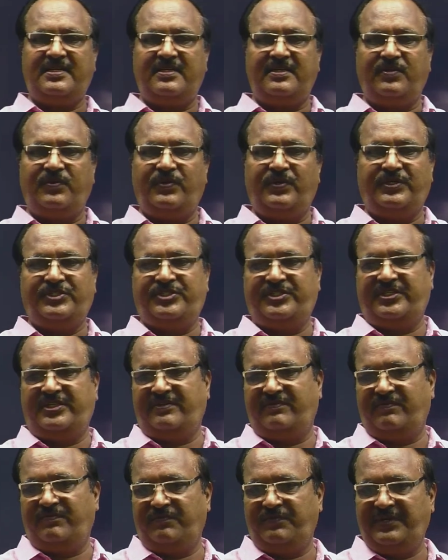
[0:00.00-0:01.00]
question.
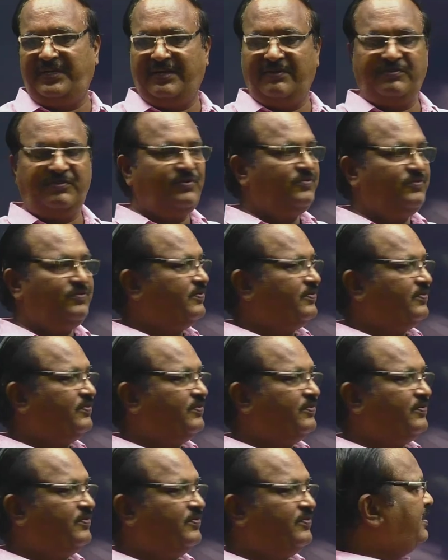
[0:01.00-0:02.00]
We have to find out
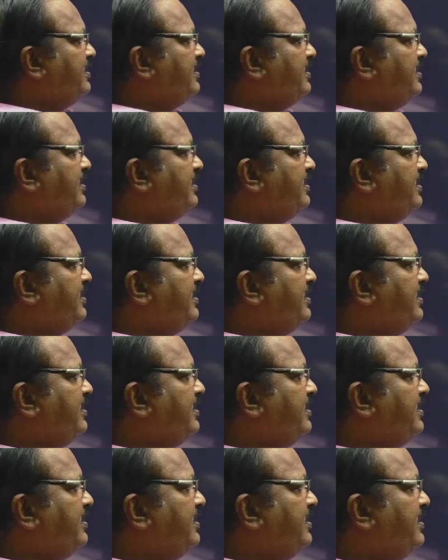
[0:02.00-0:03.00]
the
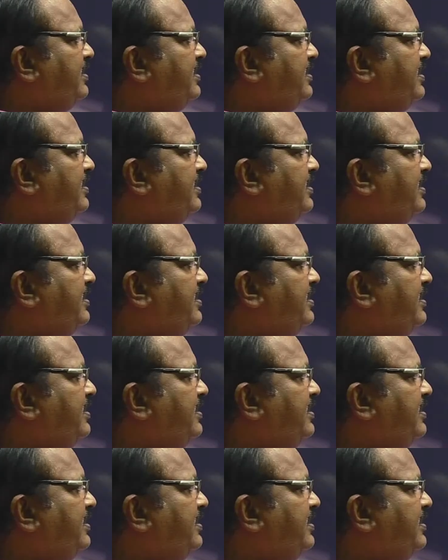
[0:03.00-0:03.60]
ratio in